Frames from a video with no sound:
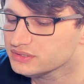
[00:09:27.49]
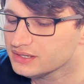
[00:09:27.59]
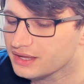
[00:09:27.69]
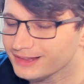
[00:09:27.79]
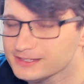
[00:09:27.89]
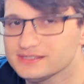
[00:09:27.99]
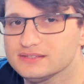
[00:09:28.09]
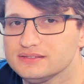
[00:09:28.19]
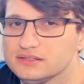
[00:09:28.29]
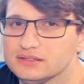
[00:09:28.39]
the
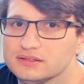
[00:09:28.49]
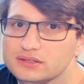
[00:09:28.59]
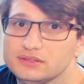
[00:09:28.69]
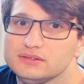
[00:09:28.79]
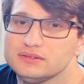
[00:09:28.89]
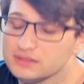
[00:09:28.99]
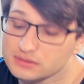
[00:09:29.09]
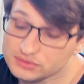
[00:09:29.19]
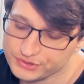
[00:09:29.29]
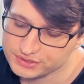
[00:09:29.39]
LCD
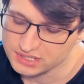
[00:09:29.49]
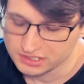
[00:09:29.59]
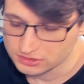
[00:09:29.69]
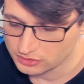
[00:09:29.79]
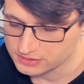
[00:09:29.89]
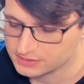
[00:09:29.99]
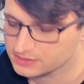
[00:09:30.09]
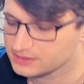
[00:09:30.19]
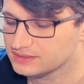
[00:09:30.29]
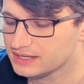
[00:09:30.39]
in the
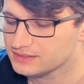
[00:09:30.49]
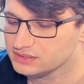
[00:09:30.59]
diagnostics that